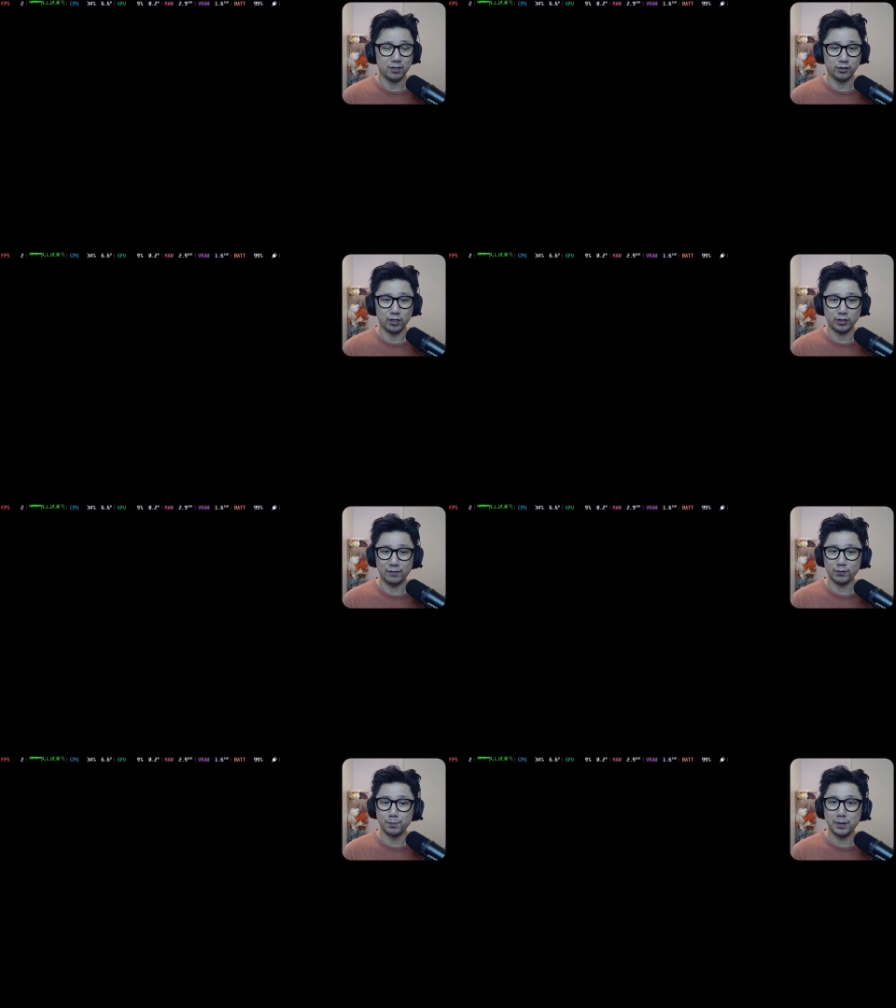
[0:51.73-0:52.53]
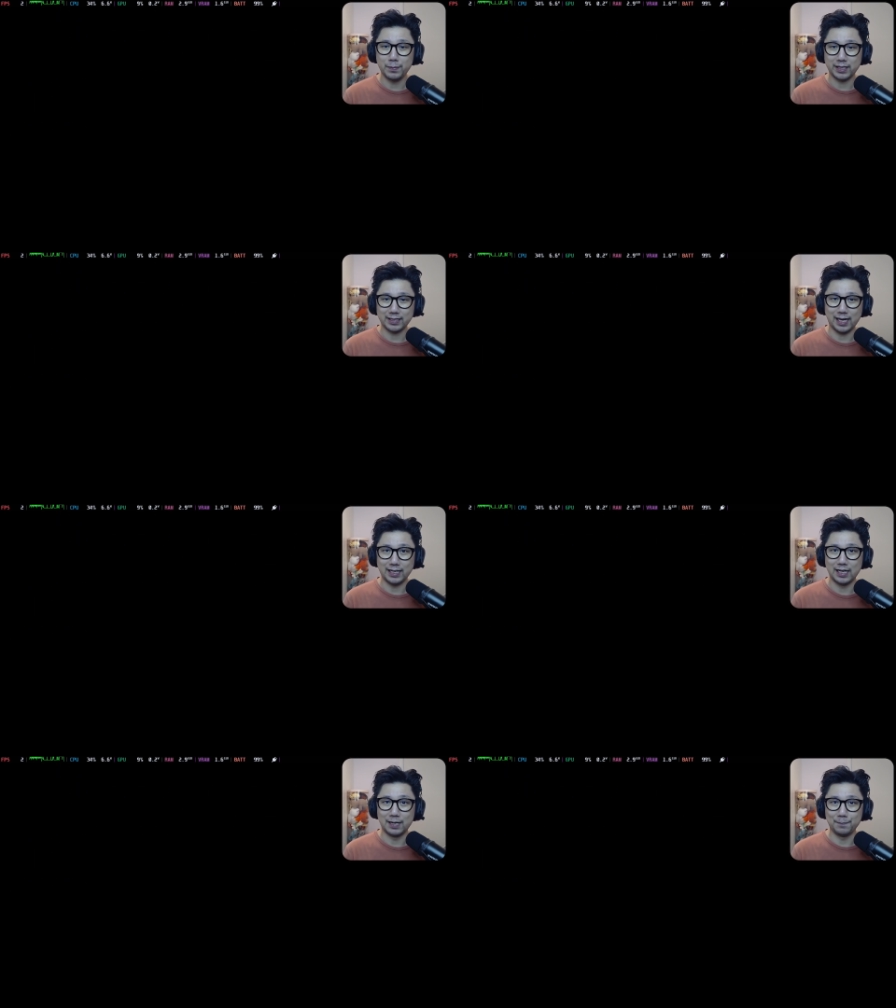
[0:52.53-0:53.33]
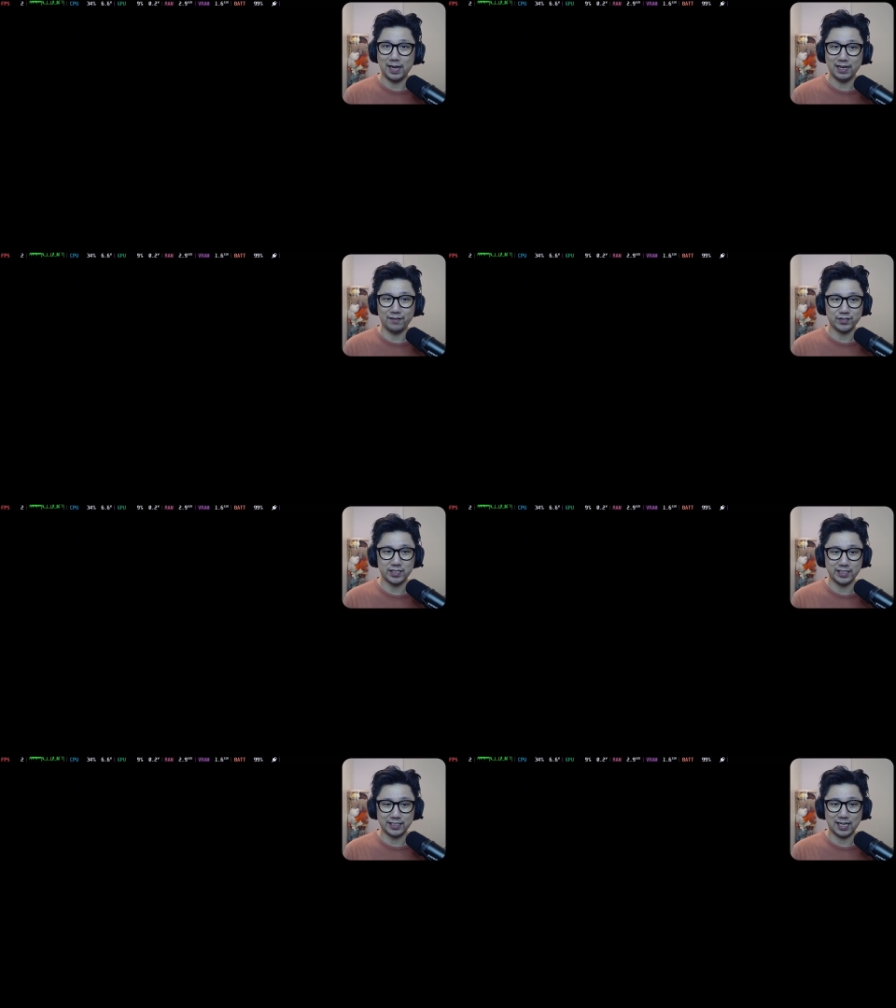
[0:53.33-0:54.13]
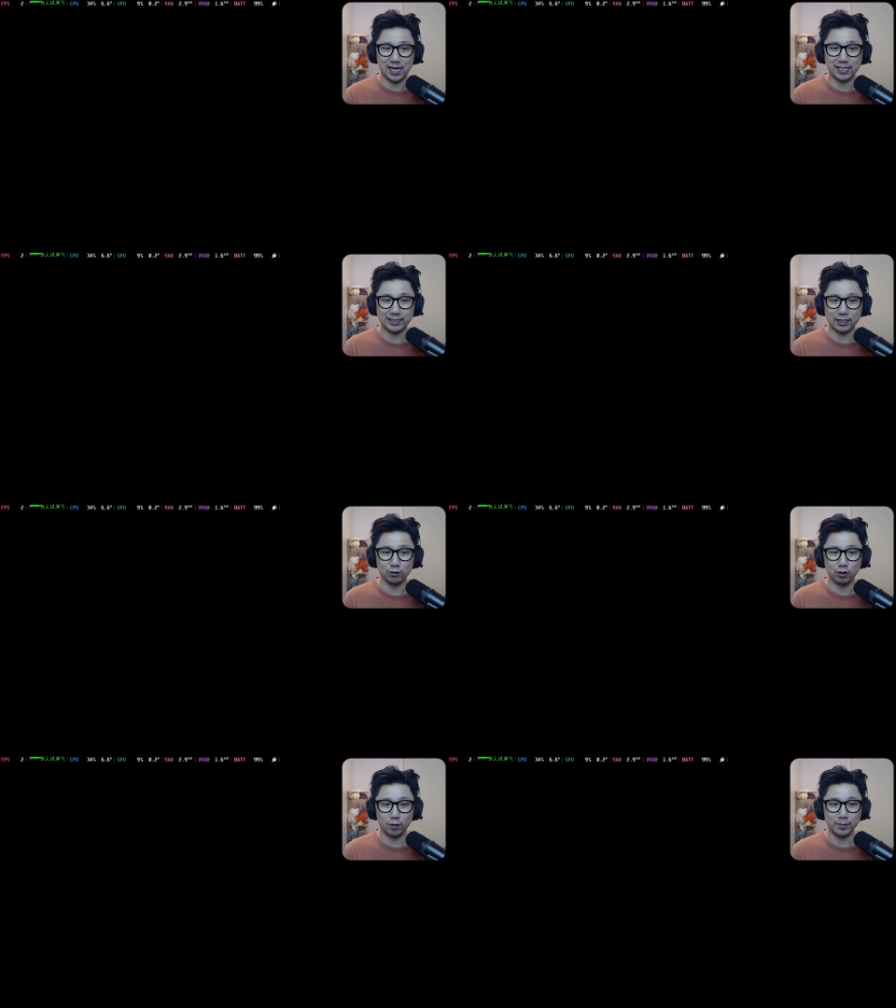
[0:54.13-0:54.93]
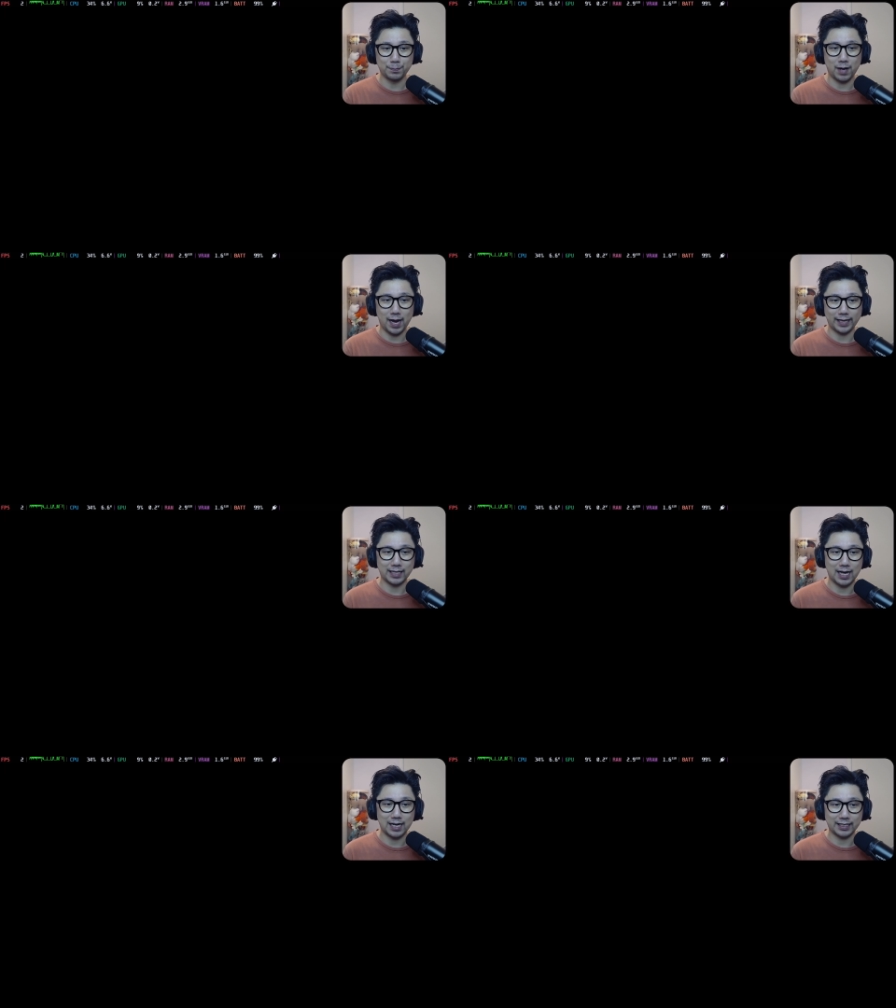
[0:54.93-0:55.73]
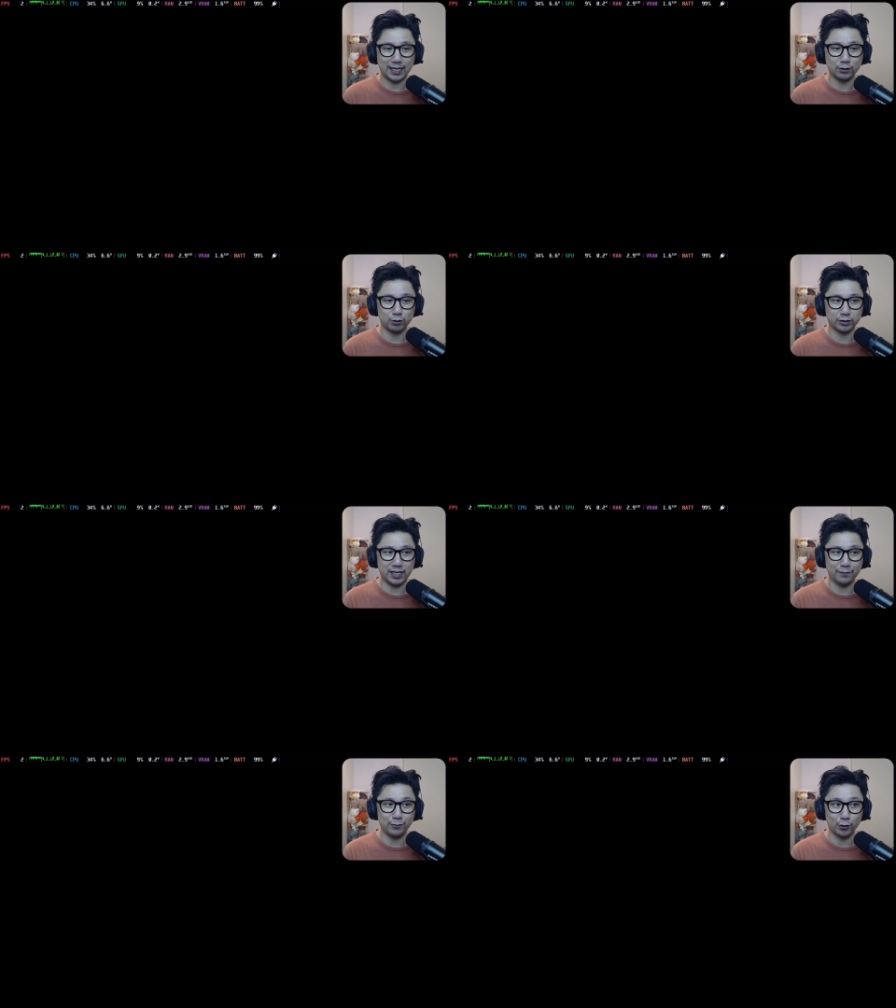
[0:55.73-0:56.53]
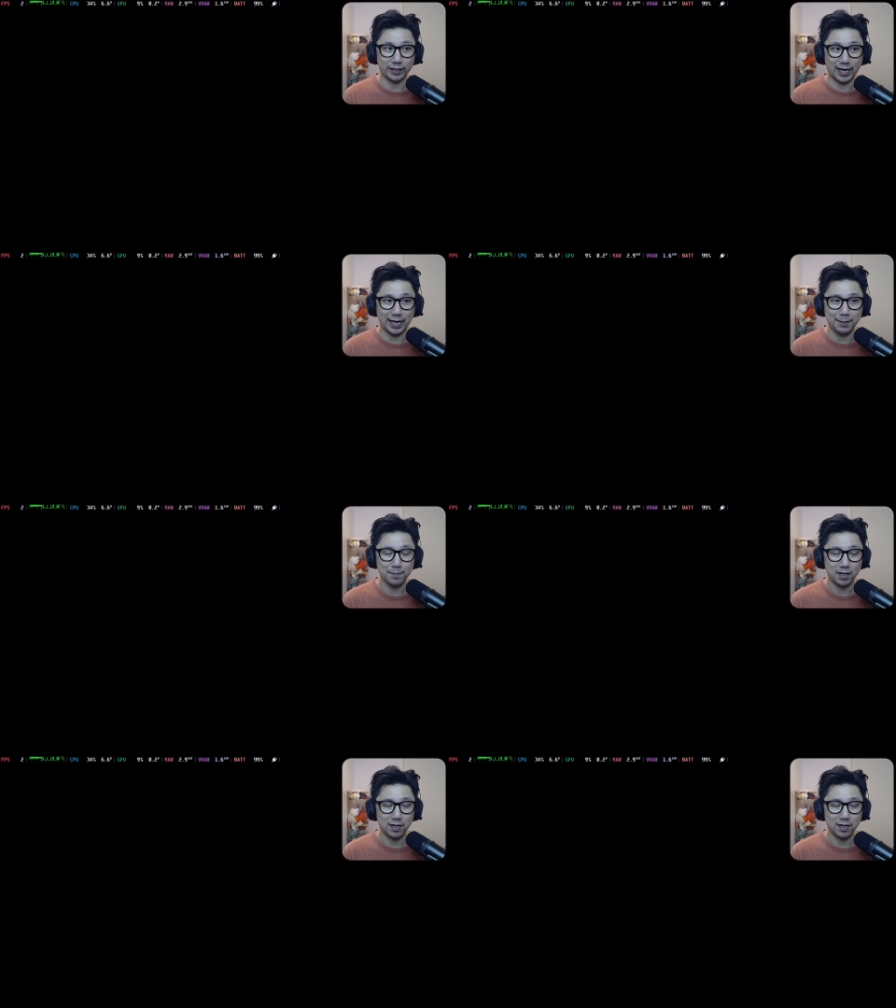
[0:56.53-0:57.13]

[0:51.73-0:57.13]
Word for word: You know, you have to mimic that um, NFC card that you normally buy at the arcade to save your game.